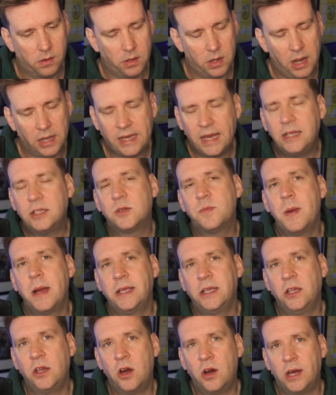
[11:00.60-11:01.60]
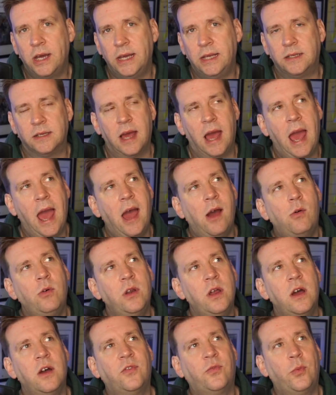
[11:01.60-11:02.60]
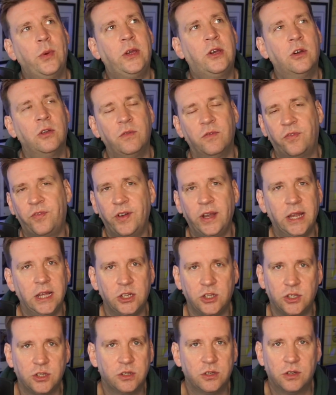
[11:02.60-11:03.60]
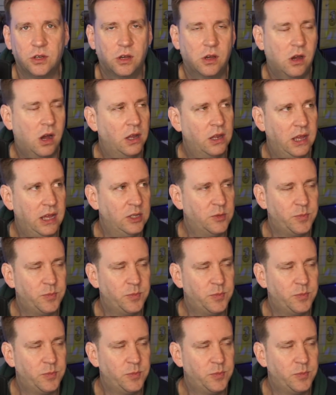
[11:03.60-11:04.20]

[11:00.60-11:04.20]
Against Man United, how on earth we couldn't finish is